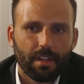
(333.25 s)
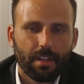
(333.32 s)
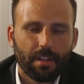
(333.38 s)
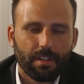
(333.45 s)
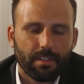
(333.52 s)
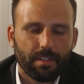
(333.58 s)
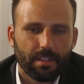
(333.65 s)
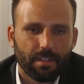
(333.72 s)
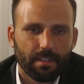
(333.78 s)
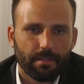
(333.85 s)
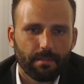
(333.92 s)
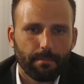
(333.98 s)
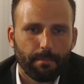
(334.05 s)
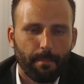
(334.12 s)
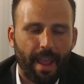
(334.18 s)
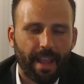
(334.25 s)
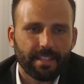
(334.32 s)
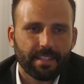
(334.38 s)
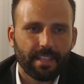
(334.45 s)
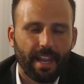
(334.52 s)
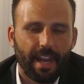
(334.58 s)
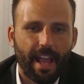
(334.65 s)
to maxing
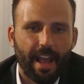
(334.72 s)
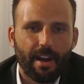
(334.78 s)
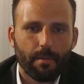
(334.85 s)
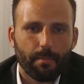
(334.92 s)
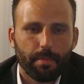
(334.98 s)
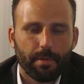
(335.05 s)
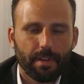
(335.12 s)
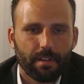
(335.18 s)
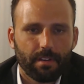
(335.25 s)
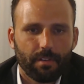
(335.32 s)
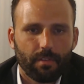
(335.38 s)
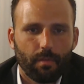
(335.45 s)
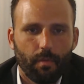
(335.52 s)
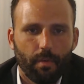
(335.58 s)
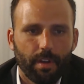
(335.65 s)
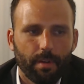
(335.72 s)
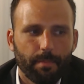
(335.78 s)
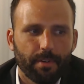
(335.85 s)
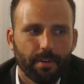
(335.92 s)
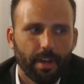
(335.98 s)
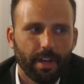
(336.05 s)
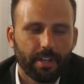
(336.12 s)
it out, but oil
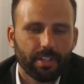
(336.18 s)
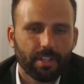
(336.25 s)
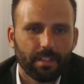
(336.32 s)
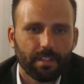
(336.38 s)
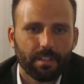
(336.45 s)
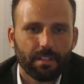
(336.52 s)
production